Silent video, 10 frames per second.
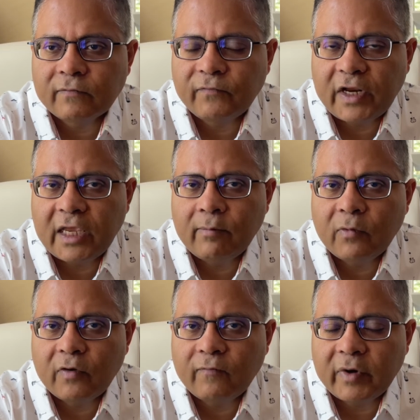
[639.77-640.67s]
frame
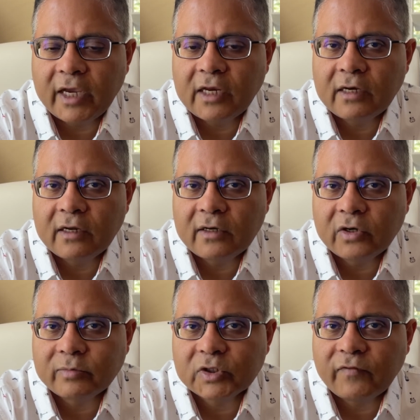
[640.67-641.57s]
of mind in
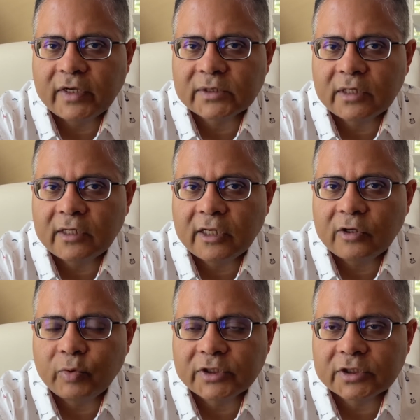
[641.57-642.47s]
terms of answering any
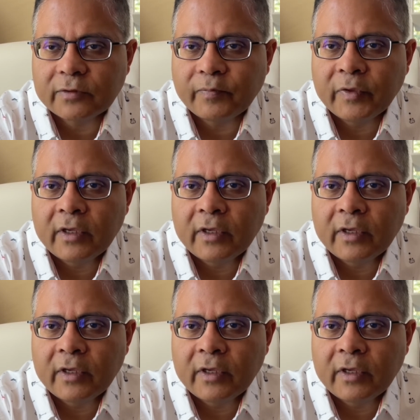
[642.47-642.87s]
question.